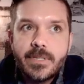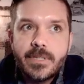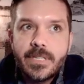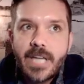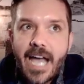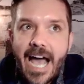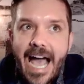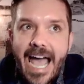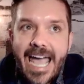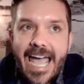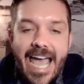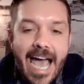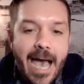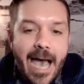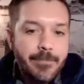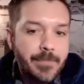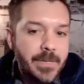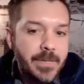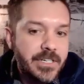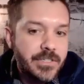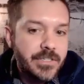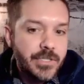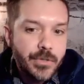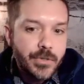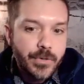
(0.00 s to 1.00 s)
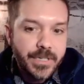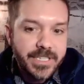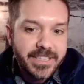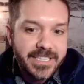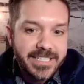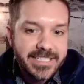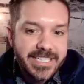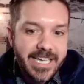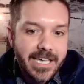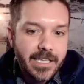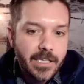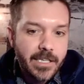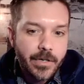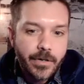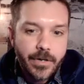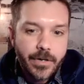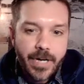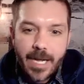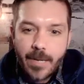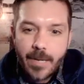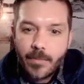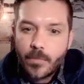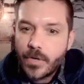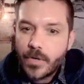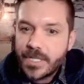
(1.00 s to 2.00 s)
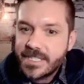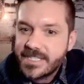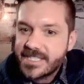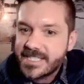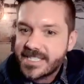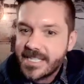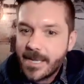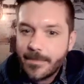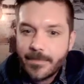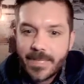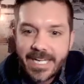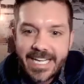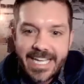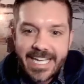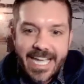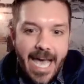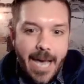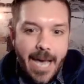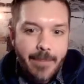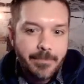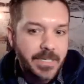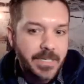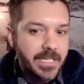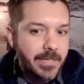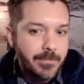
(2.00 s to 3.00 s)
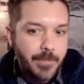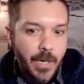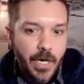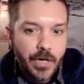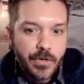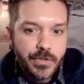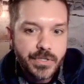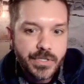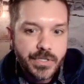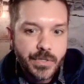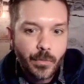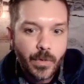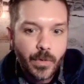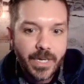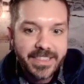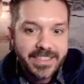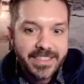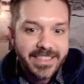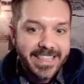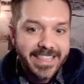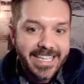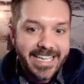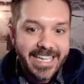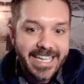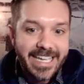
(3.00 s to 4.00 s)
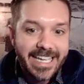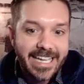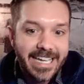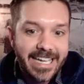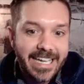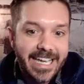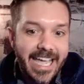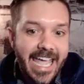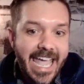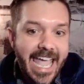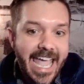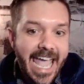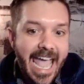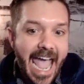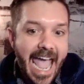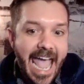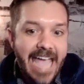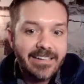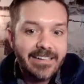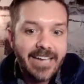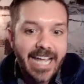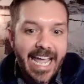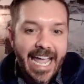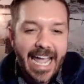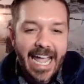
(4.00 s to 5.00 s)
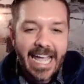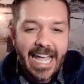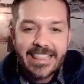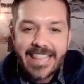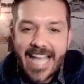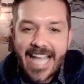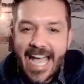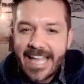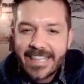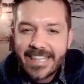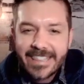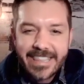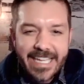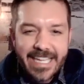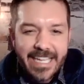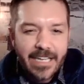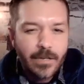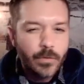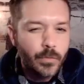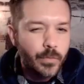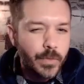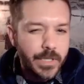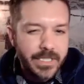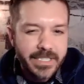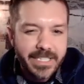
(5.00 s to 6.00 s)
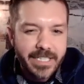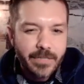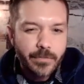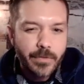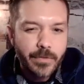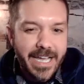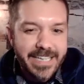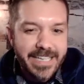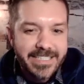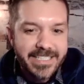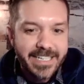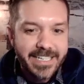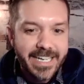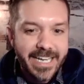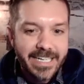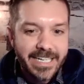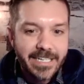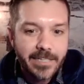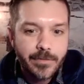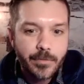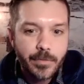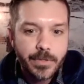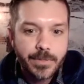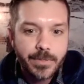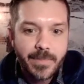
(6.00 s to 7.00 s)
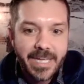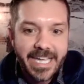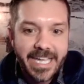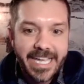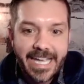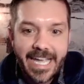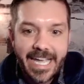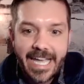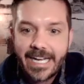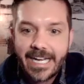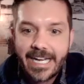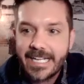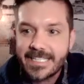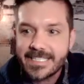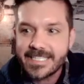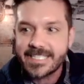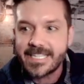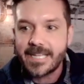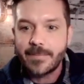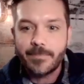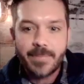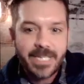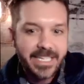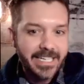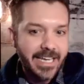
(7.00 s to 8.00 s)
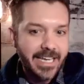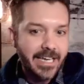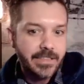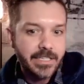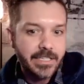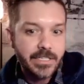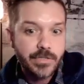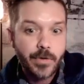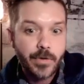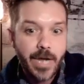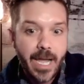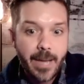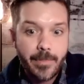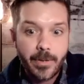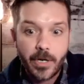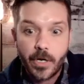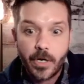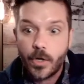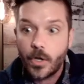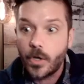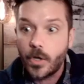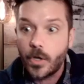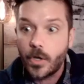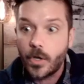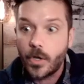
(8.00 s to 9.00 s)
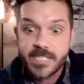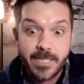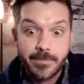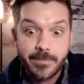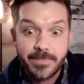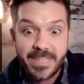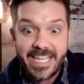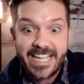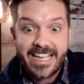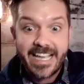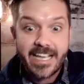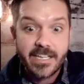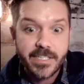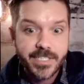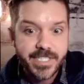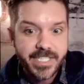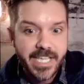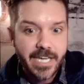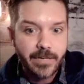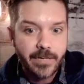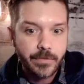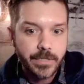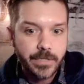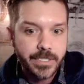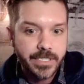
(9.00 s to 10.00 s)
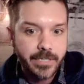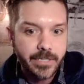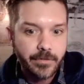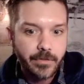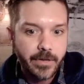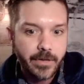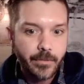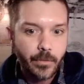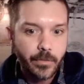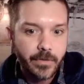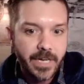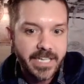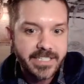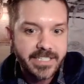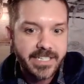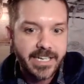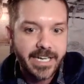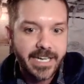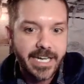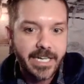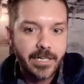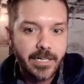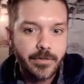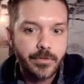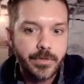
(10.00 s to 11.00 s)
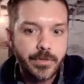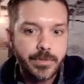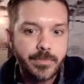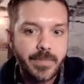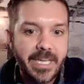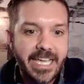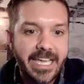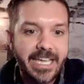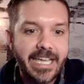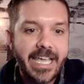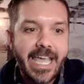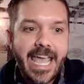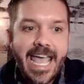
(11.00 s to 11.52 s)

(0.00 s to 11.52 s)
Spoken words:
I happened to join the Telegram when somebody happened to post one thing, and that thing really resonated with me, and it sent me down this rabbit hole of something else that really resonated with me.